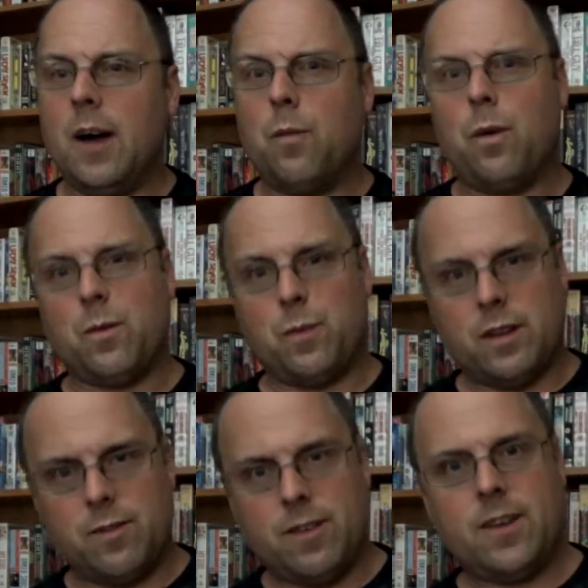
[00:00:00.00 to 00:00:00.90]
One
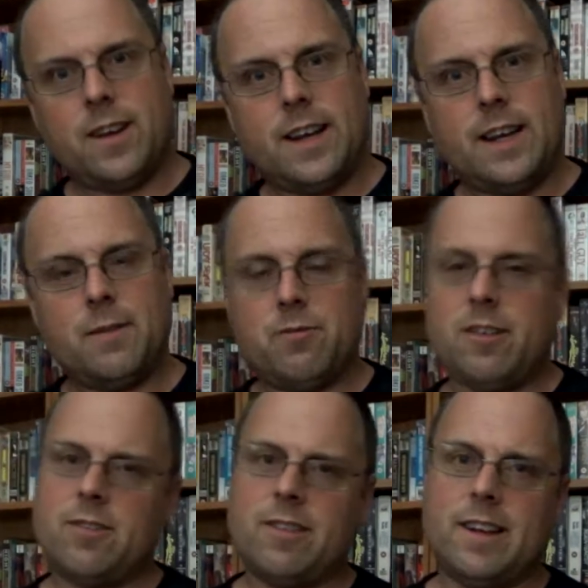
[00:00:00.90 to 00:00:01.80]
with video games,
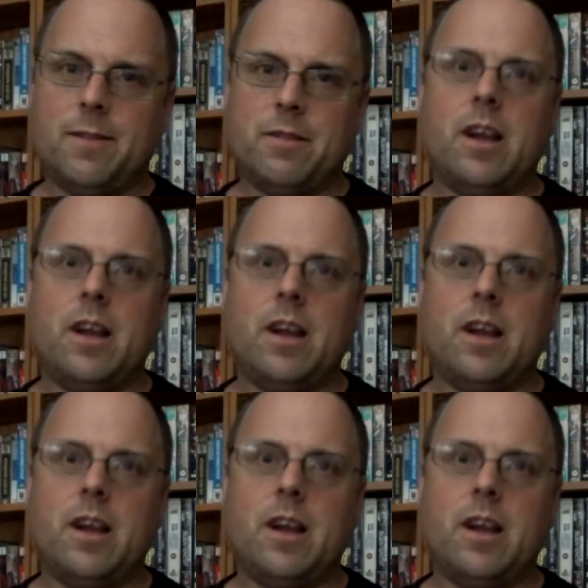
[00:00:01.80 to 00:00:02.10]
retro games,